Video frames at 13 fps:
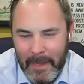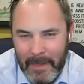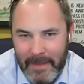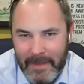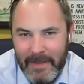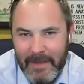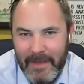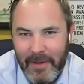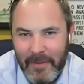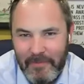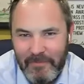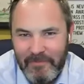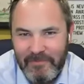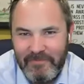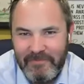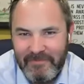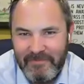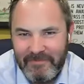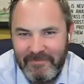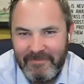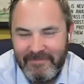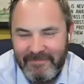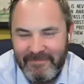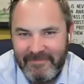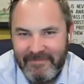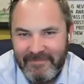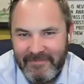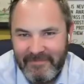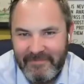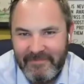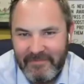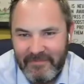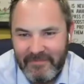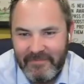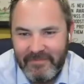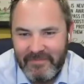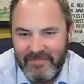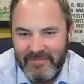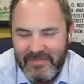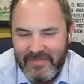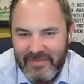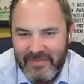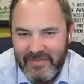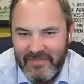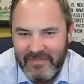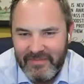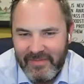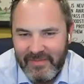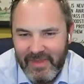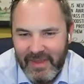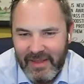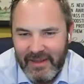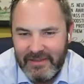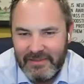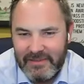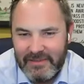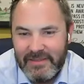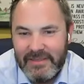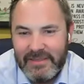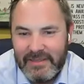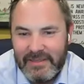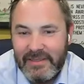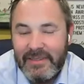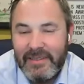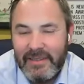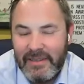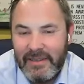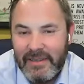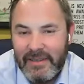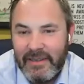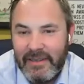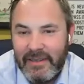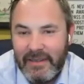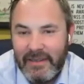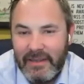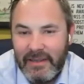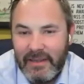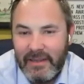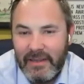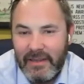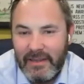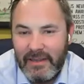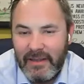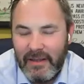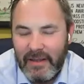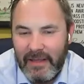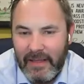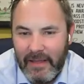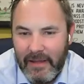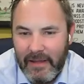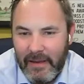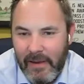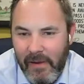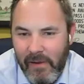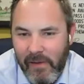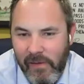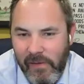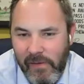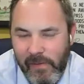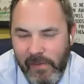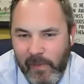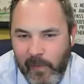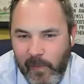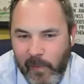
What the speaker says: The person shown says nothing.